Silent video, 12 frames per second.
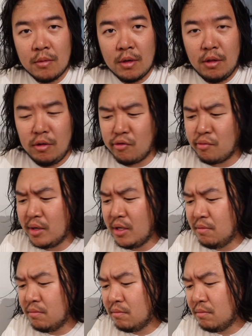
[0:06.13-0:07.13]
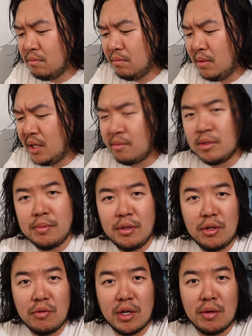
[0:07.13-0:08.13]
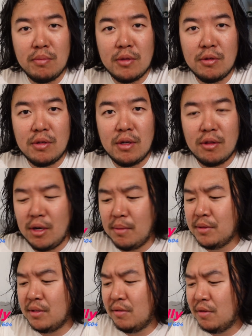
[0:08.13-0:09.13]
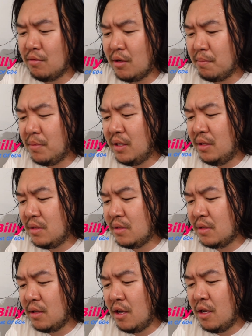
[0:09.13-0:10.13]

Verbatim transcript: Hello, everybody. My name is Billy. Welcome to another episode of Quick Bites